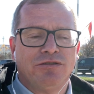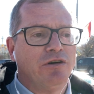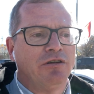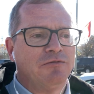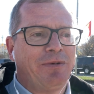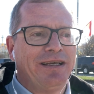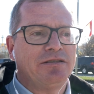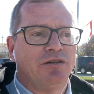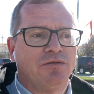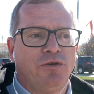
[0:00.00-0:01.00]
You are not
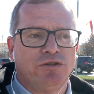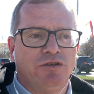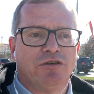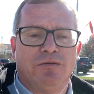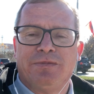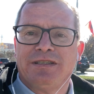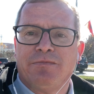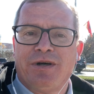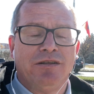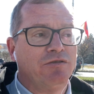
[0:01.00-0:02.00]
based on what Europe is
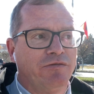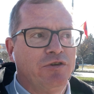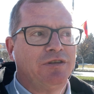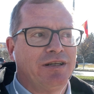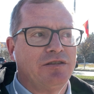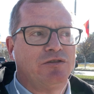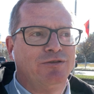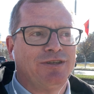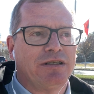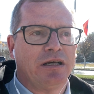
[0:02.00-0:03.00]
about. You have not
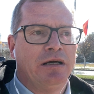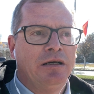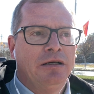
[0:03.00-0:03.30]
understood it. Yeah?